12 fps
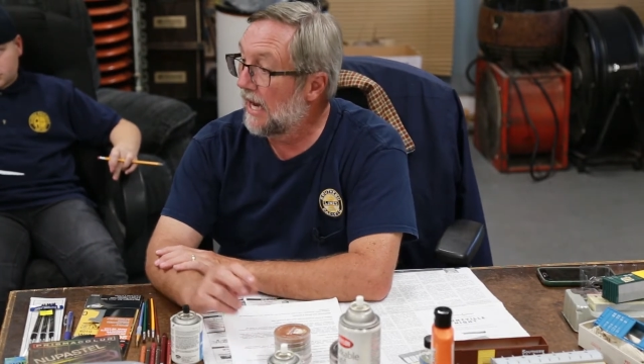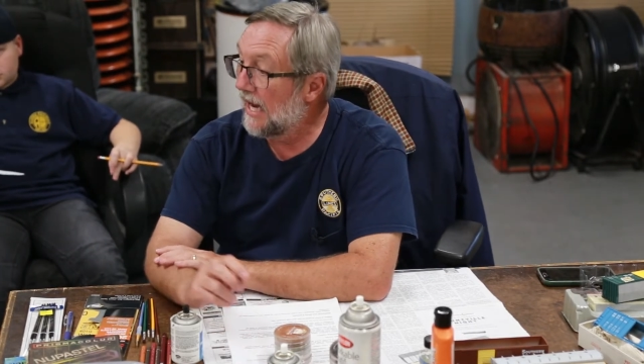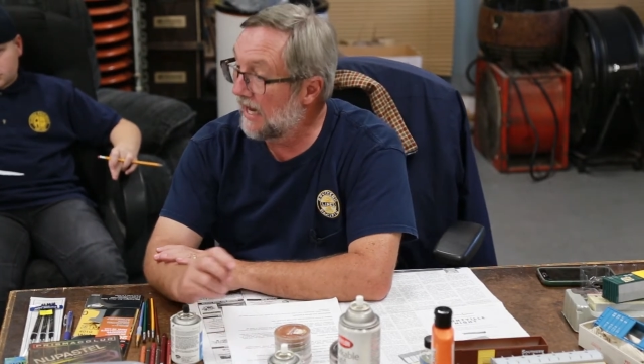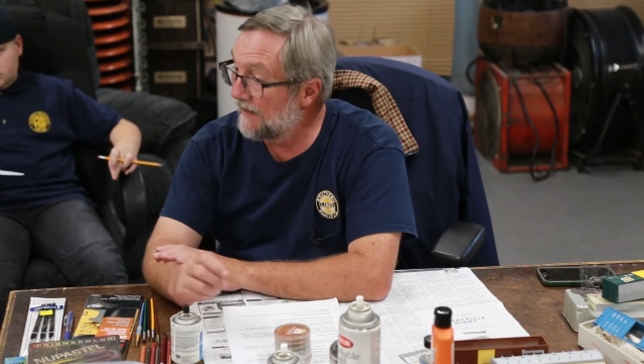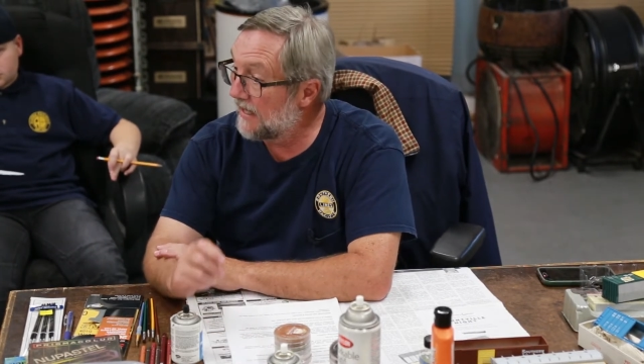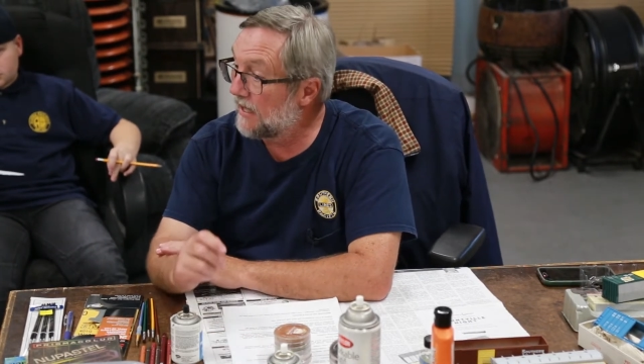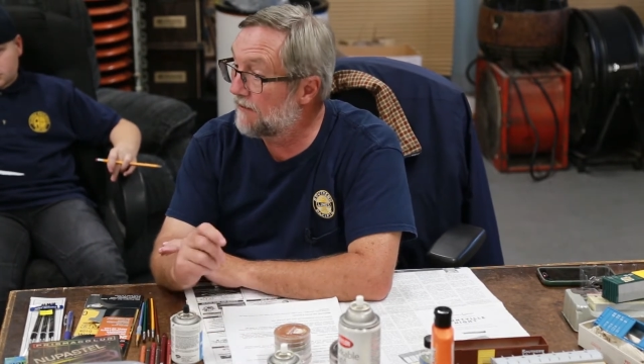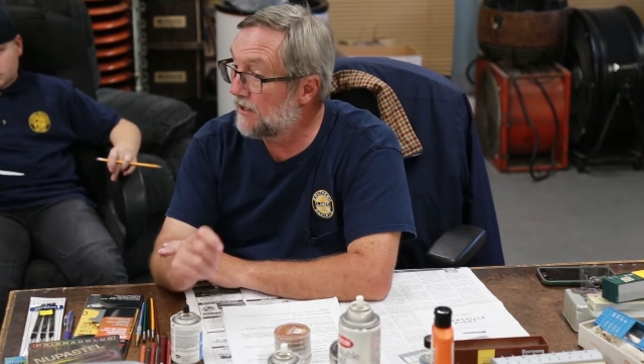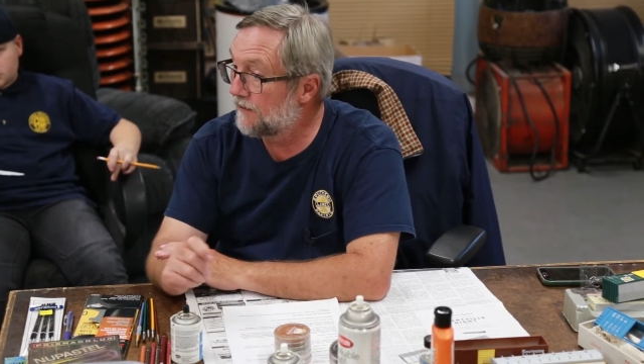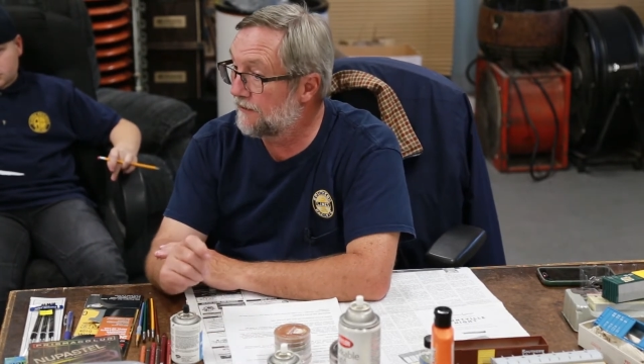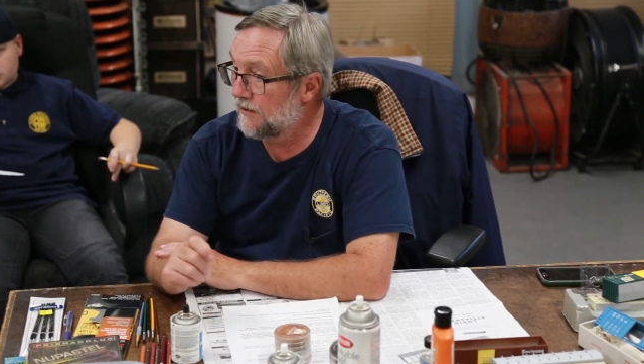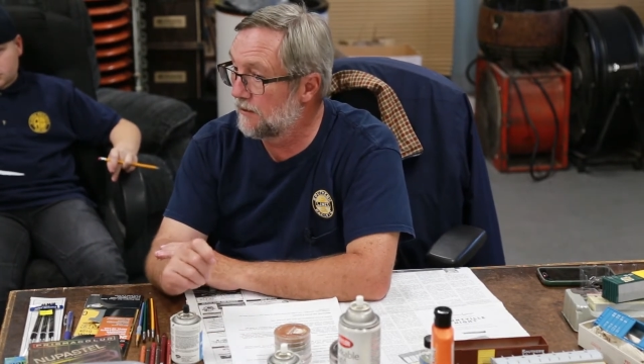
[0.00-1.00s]
and they give
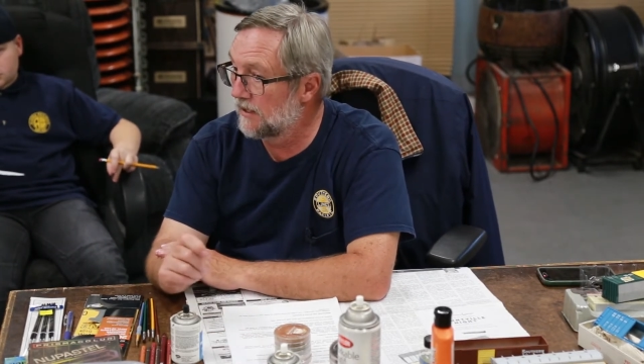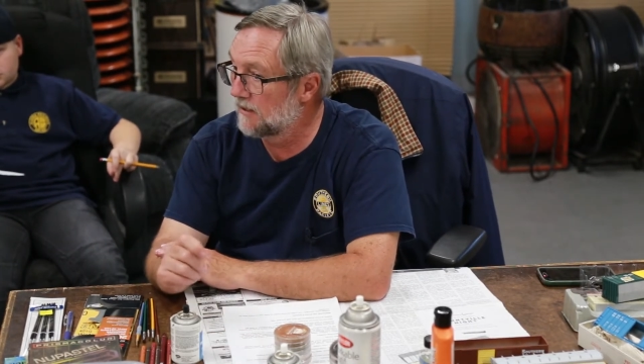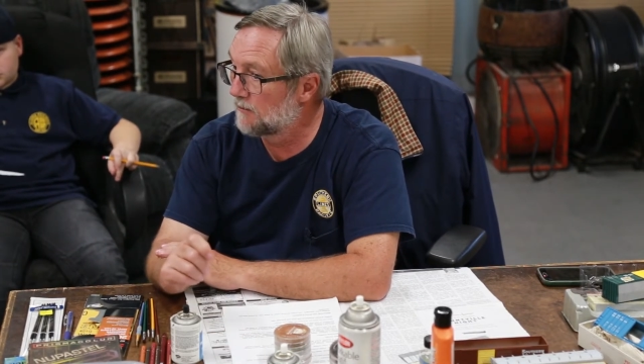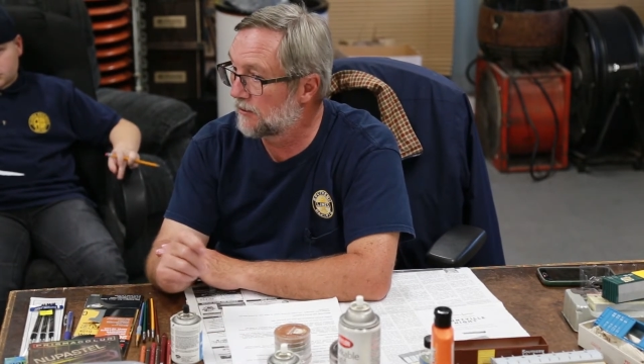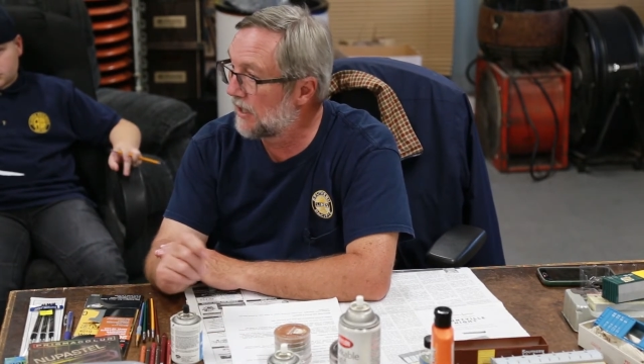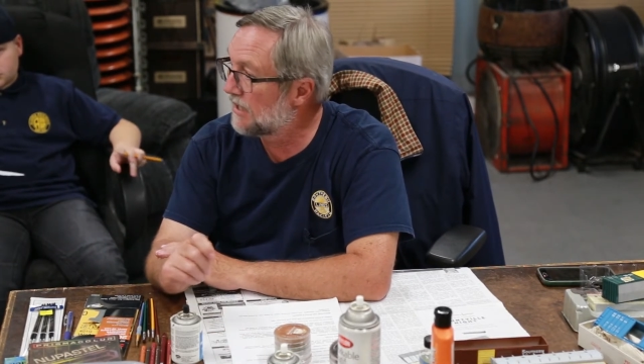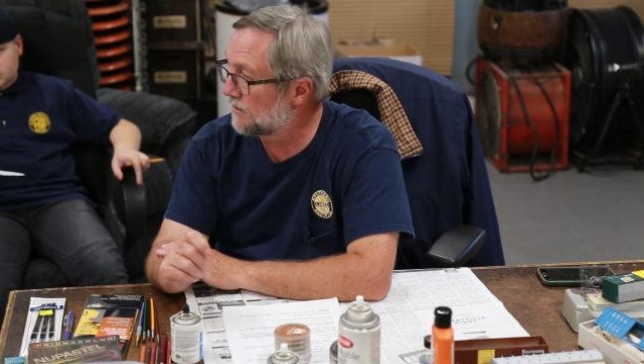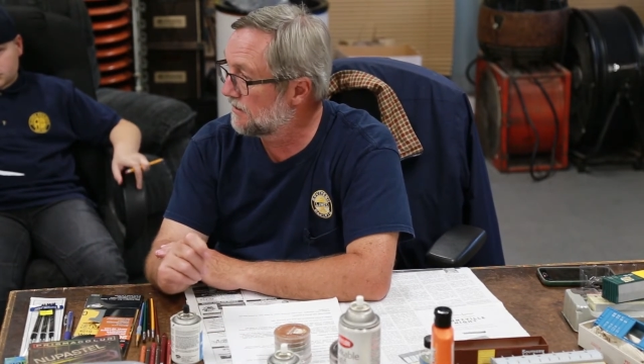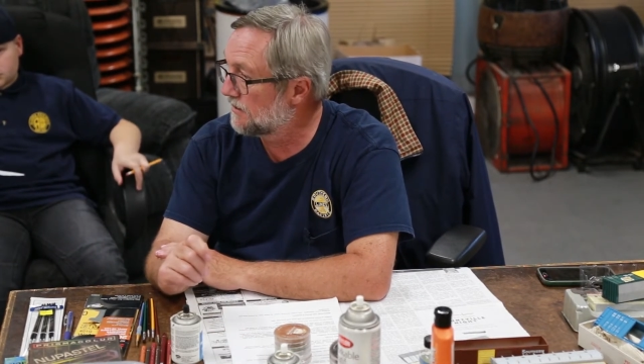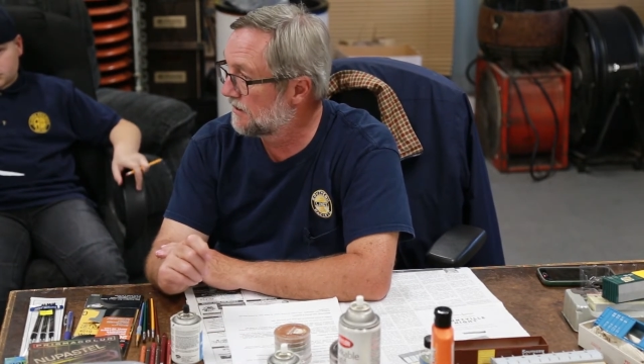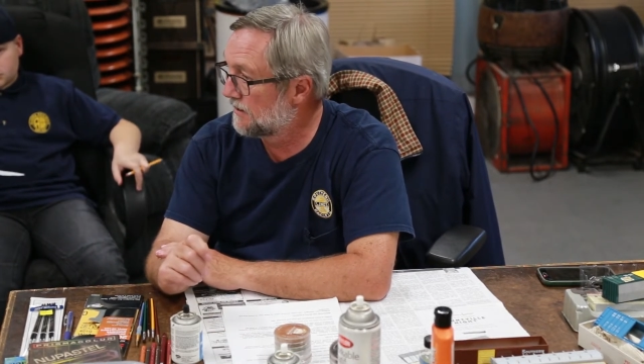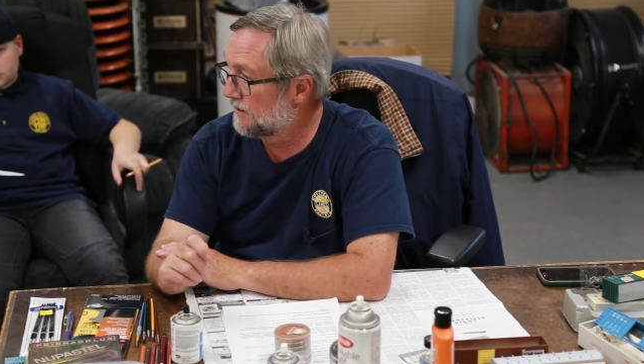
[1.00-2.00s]
you a few little
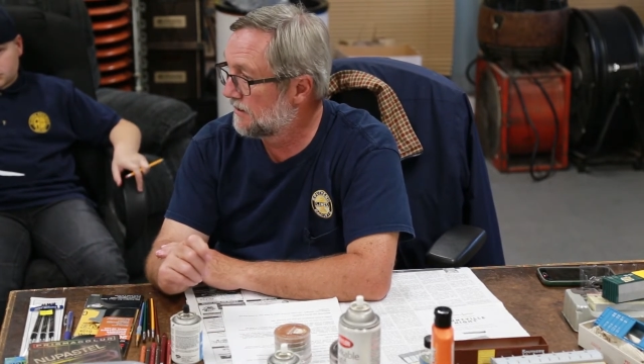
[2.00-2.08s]
brushes.